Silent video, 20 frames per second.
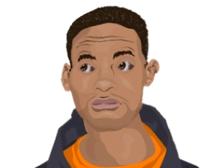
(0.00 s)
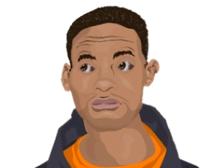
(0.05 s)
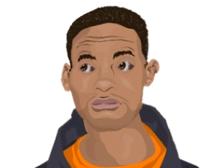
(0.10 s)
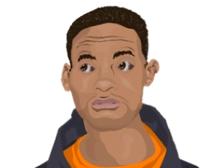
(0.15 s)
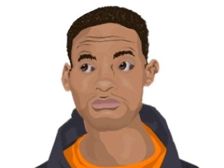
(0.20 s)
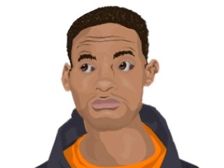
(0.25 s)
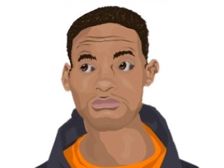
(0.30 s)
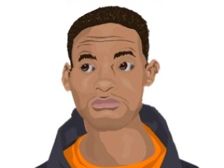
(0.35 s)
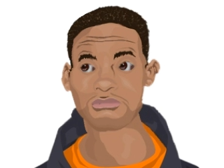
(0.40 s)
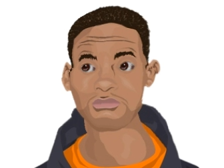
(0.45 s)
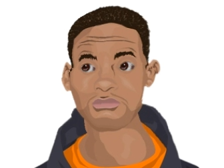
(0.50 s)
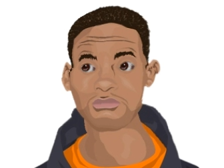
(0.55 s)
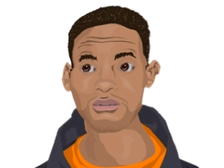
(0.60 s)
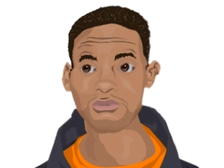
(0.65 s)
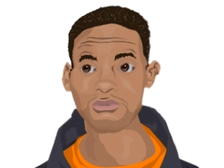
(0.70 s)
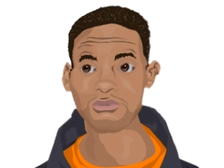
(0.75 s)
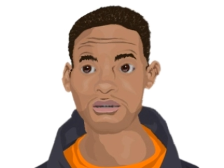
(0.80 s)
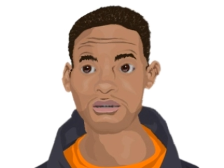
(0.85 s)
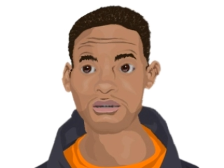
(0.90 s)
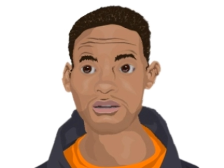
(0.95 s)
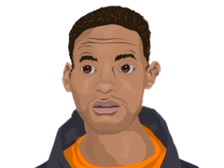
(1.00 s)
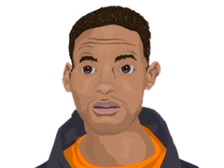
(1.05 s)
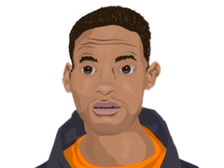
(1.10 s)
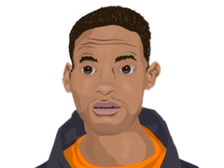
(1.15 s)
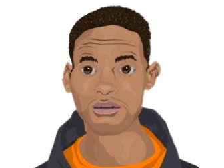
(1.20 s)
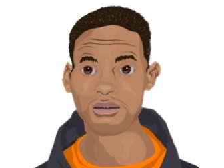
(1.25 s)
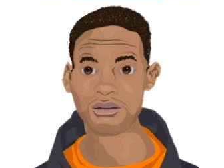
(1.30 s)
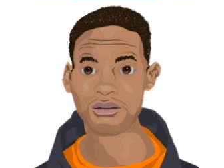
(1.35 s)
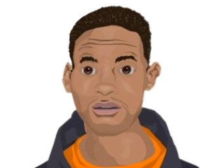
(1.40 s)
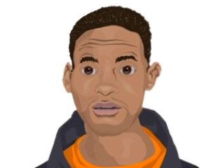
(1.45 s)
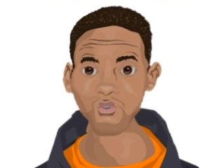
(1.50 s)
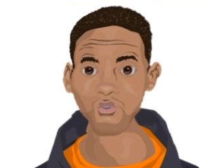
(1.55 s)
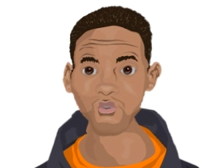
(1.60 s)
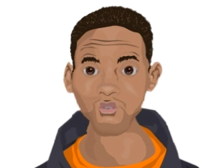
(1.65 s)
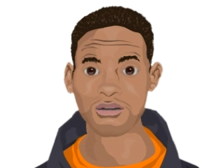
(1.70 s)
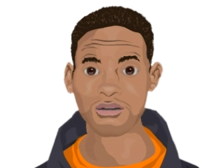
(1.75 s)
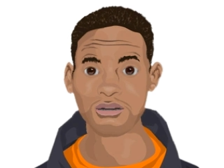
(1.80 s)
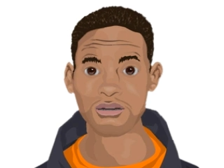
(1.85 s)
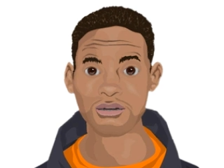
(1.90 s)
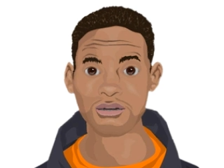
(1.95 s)
oh, baby, let's
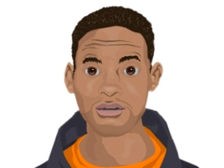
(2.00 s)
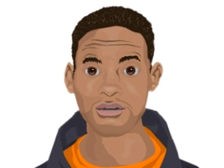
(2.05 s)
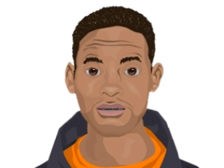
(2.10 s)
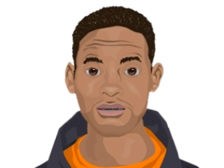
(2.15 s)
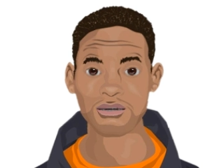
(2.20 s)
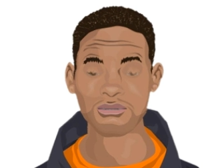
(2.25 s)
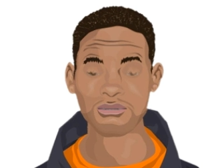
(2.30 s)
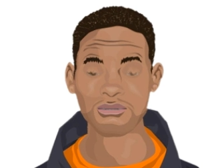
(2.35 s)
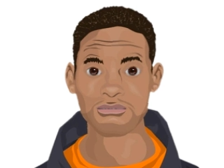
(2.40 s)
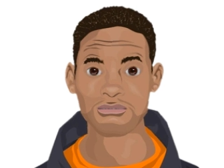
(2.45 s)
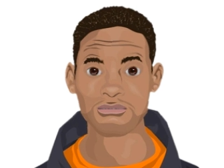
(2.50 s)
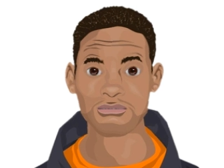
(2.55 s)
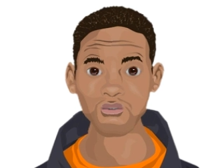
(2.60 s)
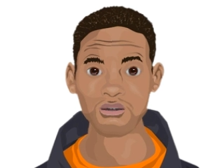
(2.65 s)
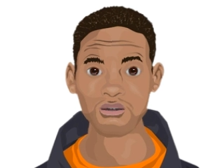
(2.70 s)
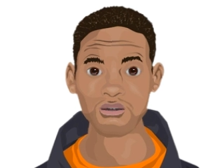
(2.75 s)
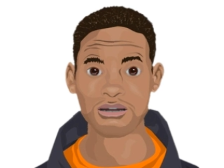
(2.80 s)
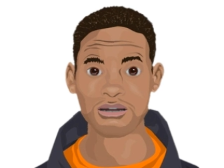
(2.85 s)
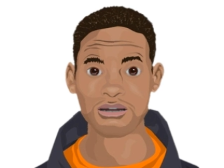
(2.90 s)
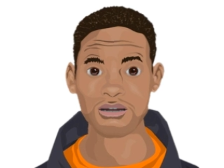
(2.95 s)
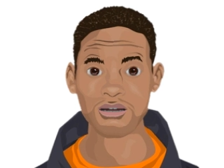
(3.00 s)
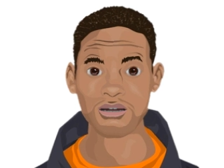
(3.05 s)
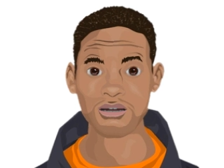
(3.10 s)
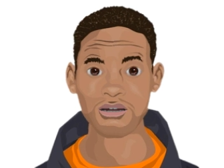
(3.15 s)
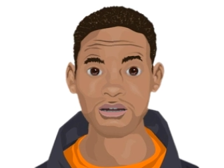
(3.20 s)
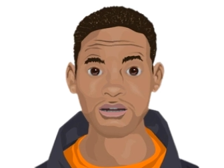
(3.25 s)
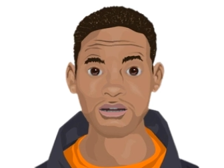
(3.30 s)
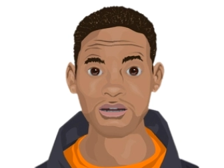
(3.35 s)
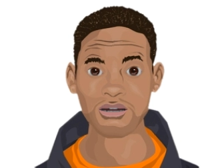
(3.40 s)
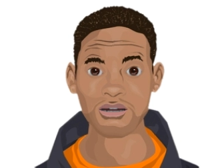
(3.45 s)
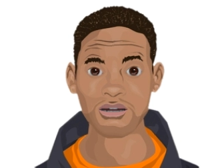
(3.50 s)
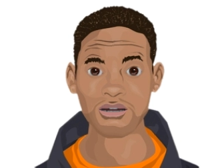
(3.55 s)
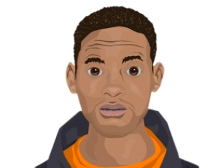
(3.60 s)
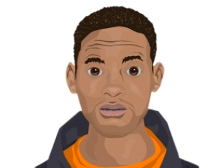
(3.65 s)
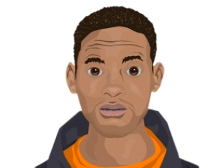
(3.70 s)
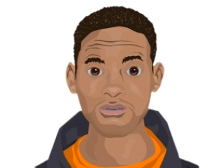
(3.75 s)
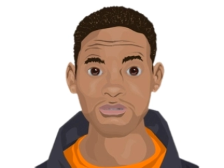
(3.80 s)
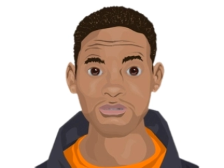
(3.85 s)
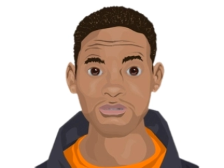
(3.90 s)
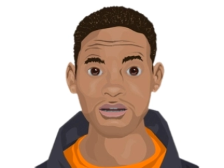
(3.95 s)
screw. Oh, yes, let's
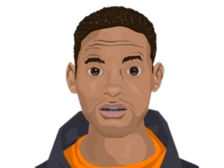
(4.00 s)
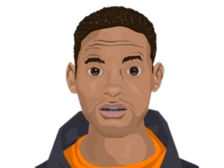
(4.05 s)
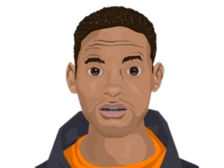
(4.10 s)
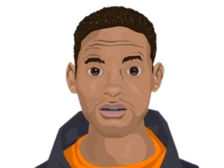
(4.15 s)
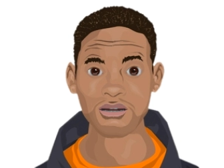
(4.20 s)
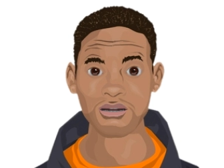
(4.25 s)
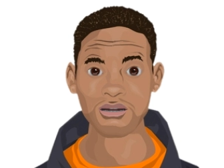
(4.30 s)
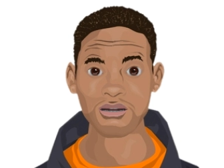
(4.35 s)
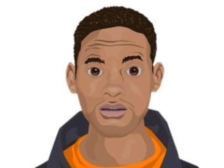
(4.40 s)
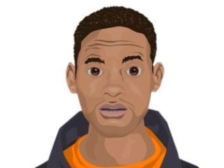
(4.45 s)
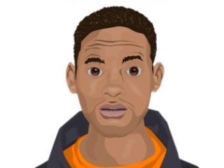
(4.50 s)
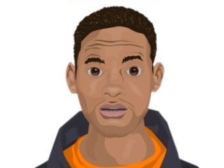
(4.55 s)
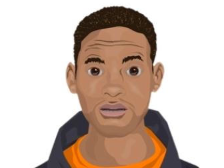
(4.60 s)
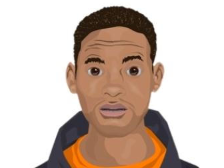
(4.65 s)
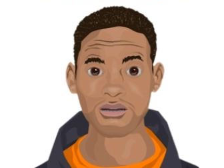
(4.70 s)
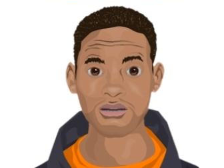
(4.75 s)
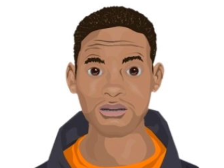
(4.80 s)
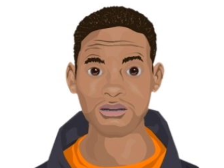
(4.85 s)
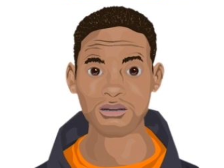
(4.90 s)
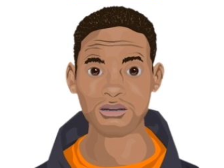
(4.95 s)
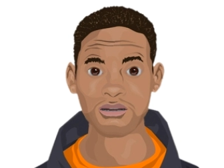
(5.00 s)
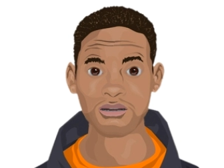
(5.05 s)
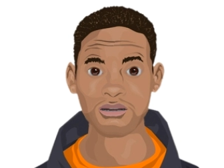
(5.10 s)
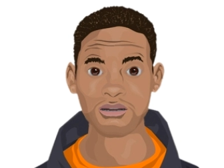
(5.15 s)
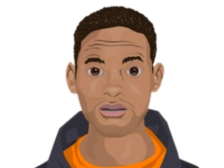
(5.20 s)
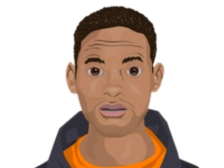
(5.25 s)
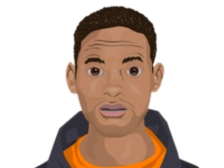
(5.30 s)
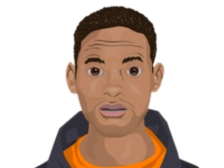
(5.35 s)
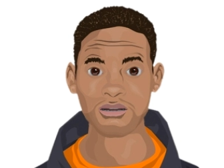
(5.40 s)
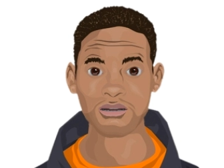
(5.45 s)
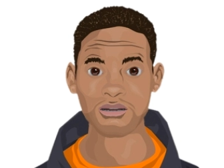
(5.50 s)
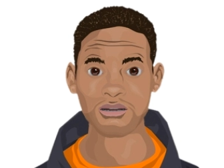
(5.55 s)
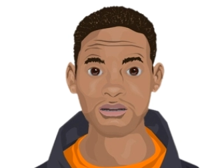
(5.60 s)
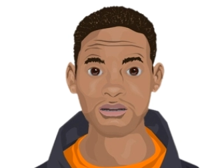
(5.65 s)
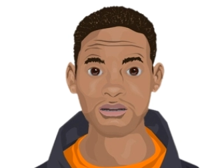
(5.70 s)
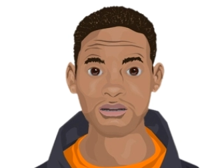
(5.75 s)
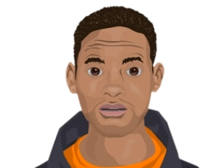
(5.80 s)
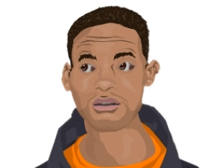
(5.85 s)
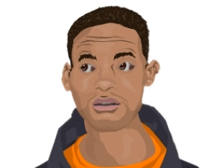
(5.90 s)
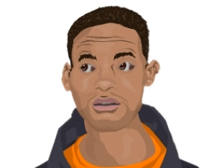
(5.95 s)
screw. Oh, yes, your voice oh, is so
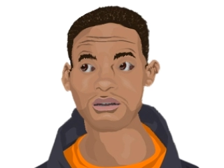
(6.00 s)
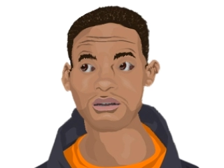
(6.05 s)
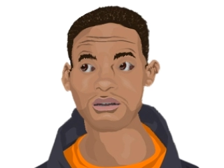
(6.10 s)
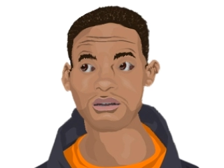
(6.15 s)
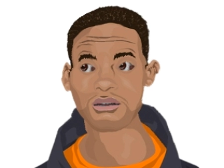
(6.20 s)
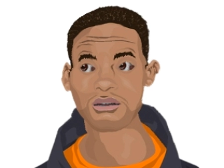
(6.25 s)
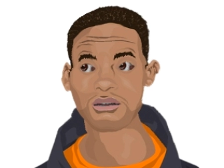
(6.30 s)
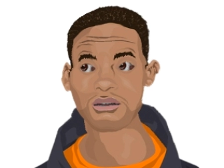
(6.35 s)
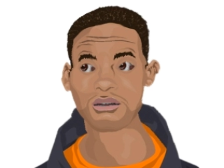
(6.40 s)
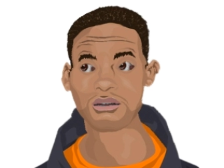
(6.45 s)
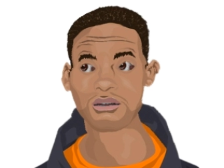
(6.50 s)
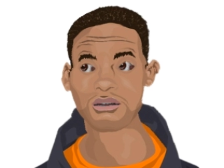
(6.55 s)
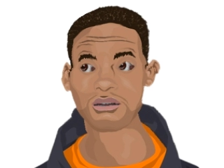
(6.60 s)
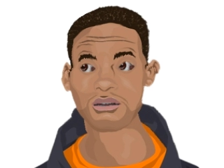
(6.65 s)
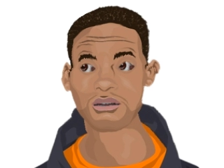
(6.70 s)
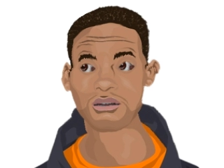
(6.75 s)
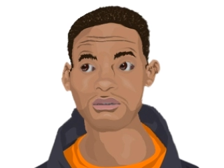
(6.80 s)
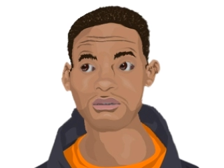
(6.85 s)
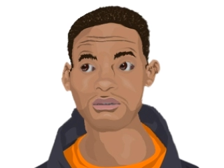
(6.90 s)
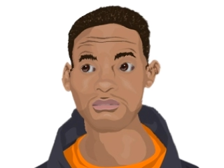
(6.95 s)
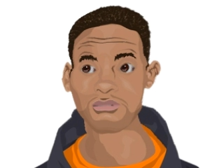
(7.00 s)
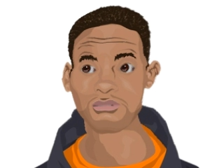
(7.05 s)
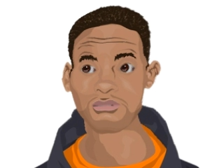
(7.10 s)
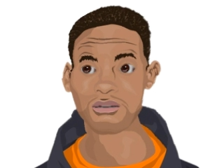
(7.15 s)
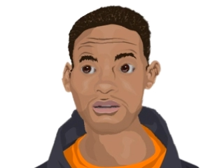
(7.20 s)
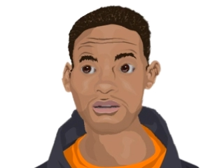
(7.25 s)
beautifully deep.